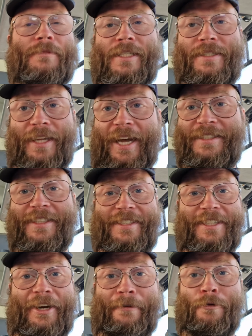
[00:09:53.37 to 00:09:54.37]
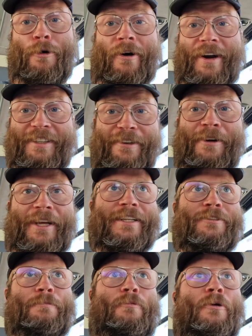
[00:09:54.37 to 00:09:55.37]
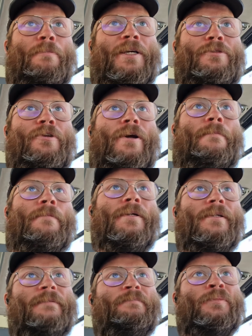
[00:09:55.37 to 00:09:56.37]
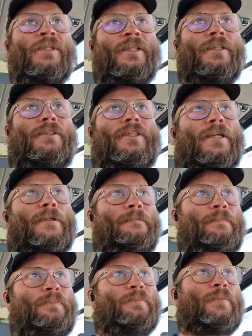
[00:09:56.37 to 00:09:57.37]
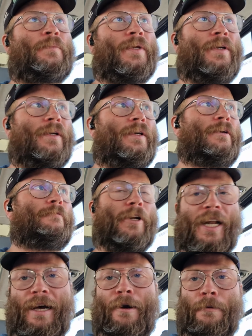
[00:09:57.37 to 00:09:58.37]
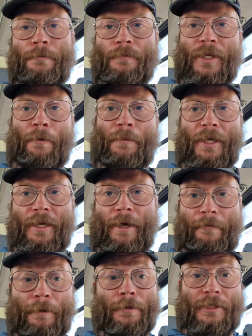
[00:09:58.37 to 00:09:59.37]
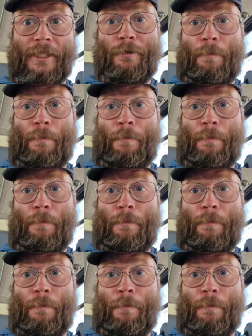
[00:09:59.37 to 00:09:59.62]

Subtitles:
as nice as a lot of you are and donate and support my trip. So for now, I think we'll stick to